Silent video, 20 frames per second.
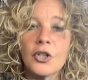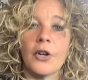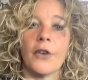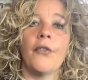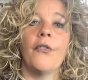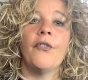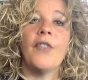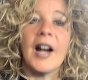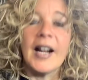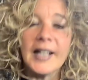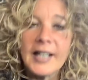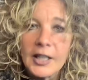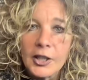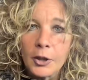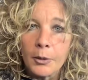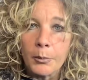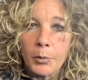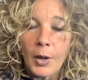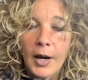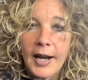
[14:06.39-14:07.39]
you're fighting
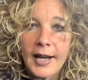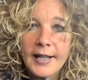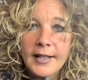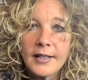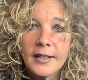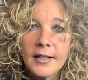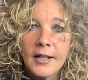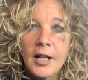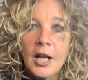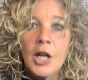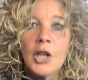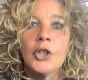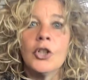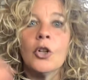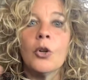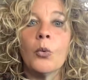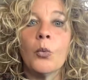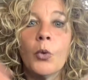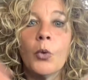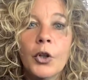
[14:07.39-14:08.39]
your brain,
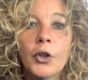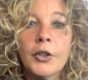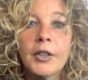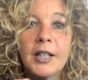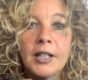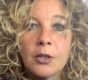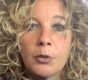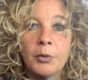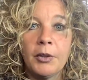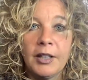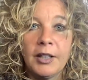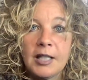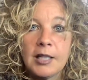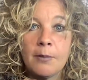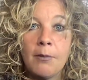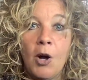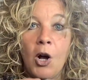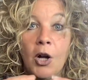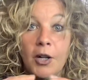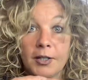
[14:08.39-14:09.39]
your world gets really
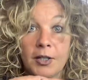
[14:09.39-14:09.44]
small.